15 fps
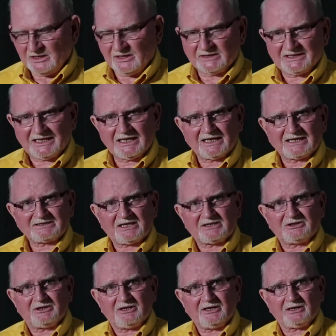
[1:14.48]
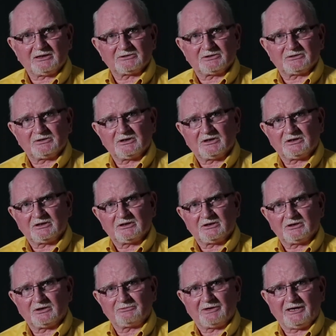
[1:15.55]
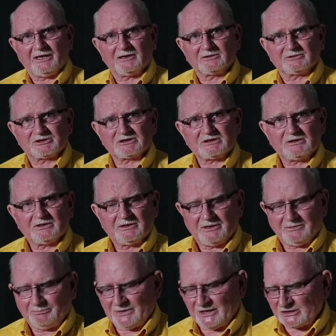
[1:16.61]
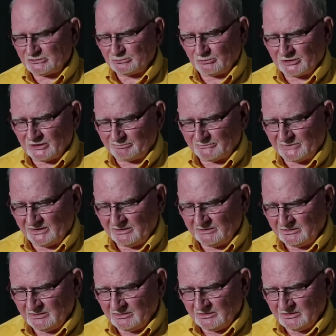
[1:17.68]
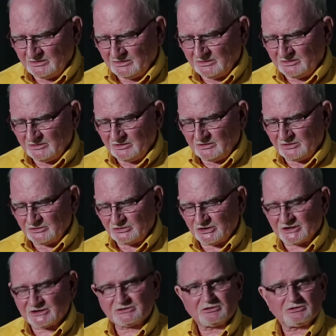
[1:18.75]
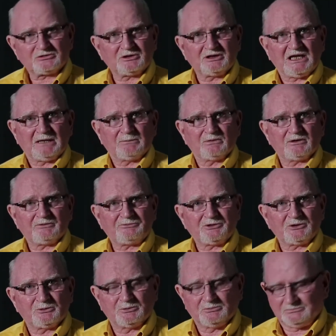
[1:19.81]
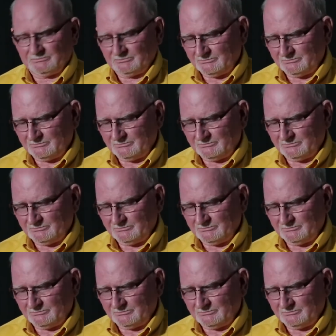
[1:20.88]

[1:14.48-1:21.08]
and Alexander Elder of the Elder's Pastoral Company, just to name a few.